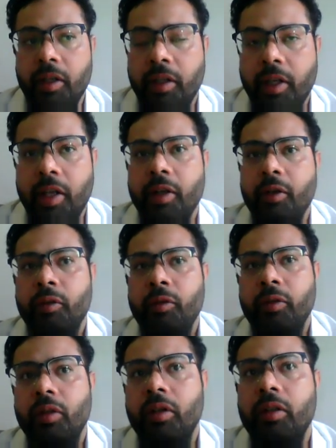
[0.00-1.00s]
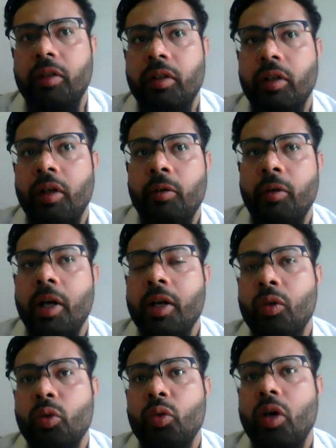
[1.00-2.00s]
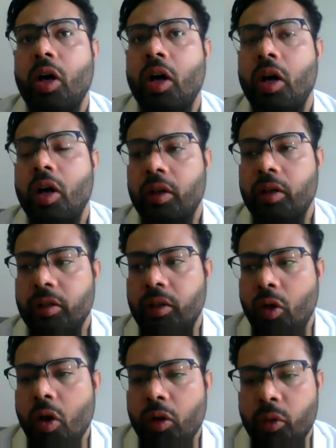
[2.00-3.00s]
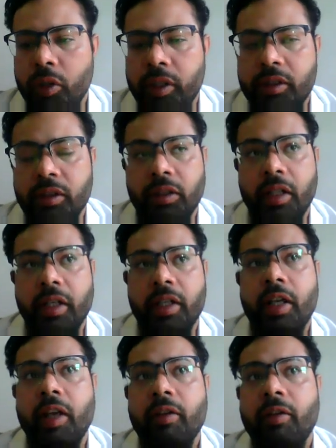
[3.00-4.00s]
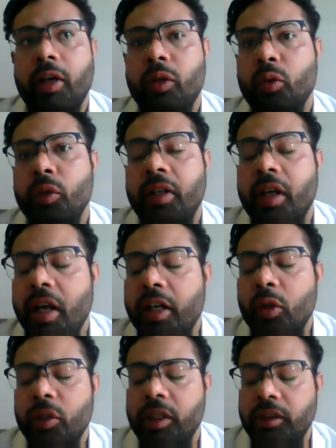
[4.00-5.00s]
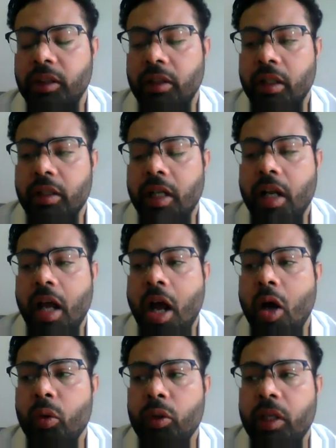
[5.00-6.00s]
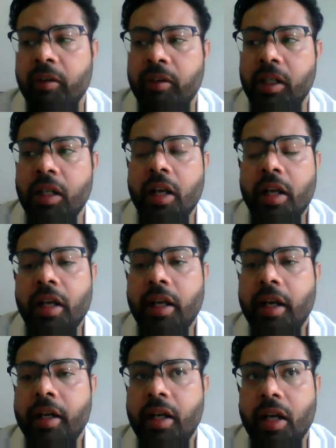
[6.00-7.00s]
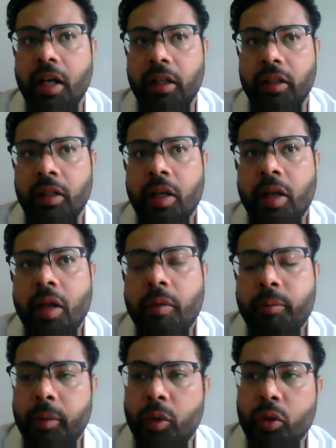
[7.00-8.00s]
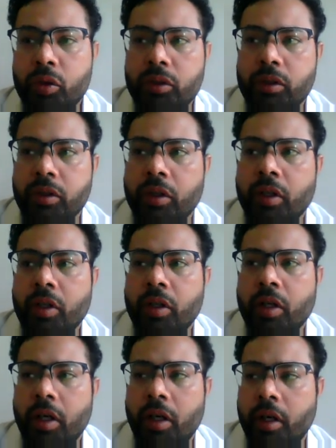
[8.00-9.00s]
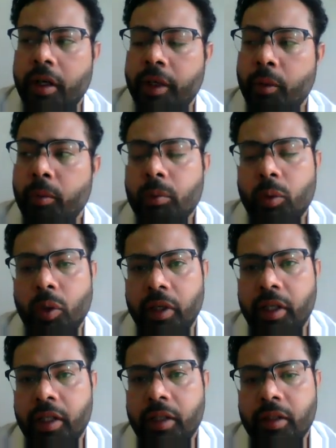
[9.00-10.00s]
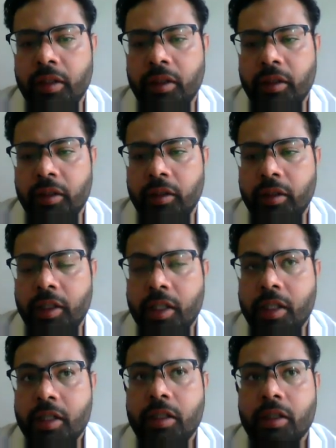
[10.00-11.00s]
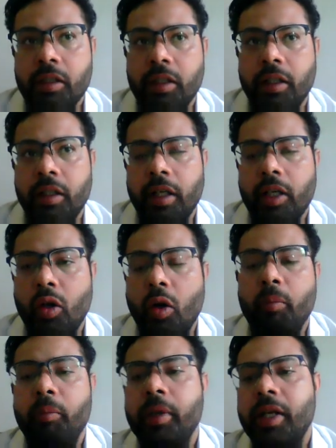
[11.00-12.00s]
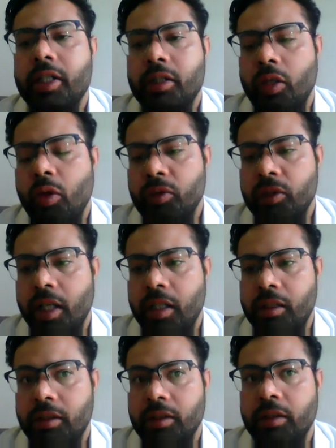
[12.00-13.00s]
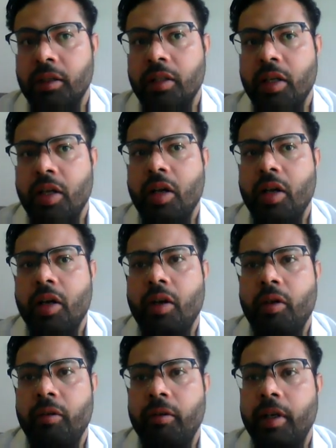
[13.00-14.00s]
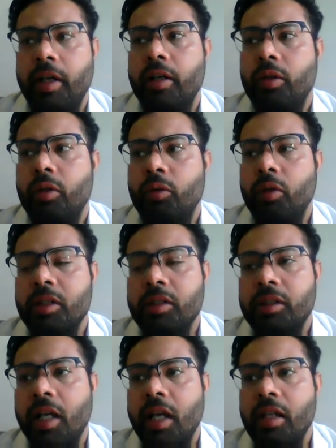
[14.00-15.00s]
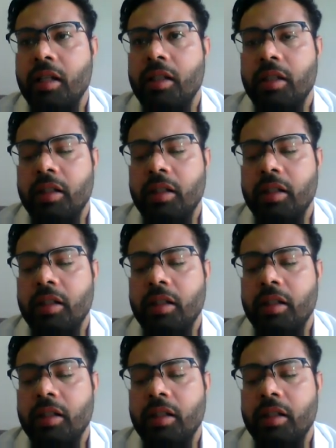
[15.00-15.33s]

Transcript: They want to talk to each other, they want to interact to each other, then how they will interact? Because human body is a combination of cells where one cell